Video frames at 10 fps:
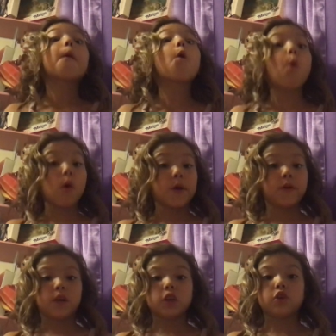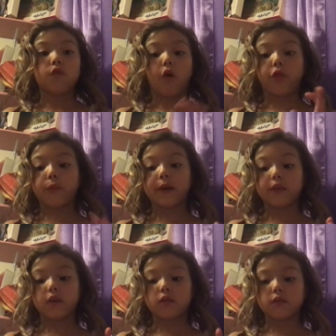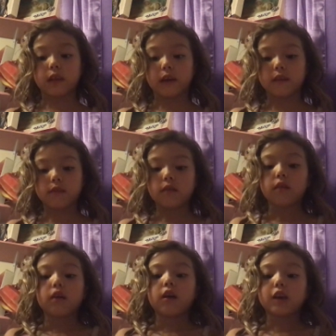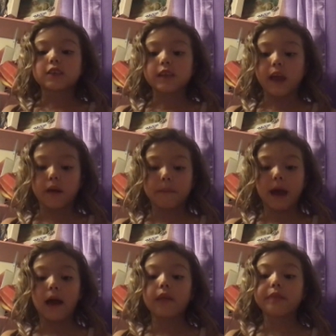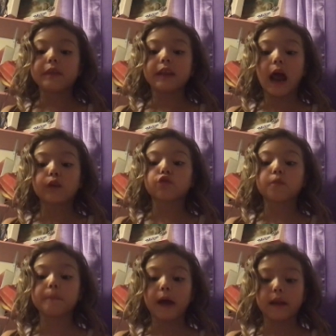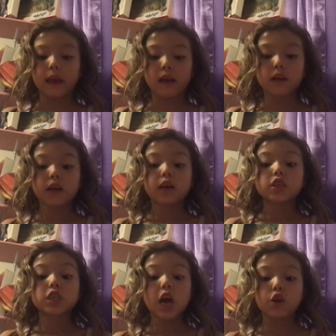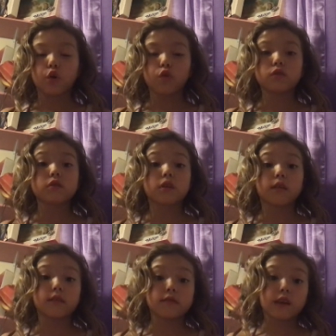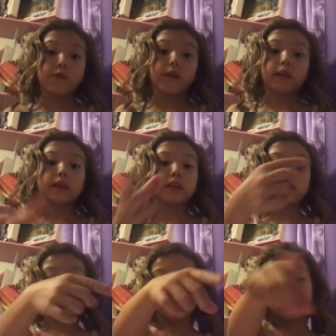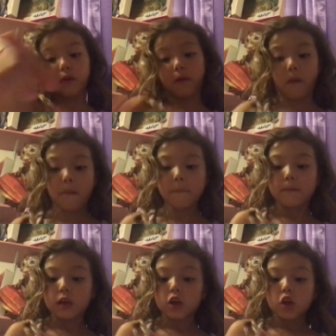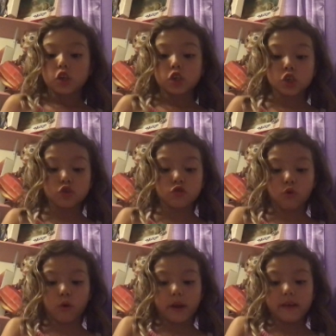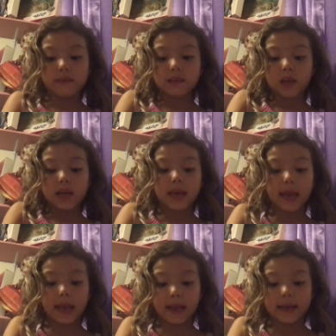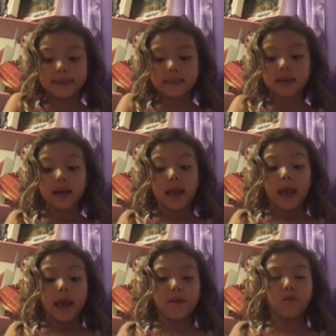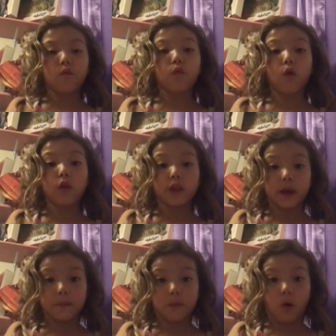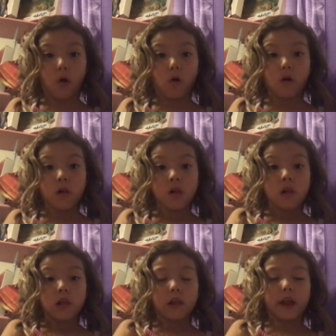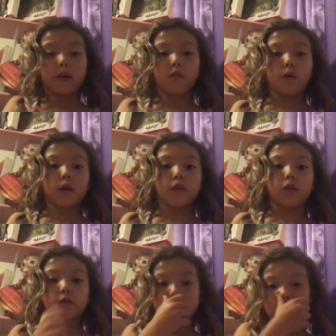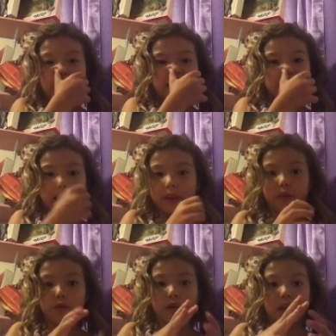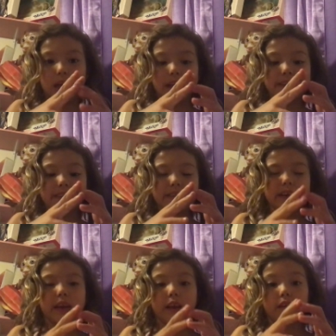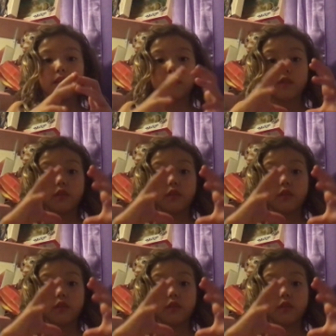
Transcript: Or you could do all three of those things. A sand bath, natural bedding, tunnels because they really need a burrow, chew toys, a cage, and a rolling ball. Like one of those things that you get and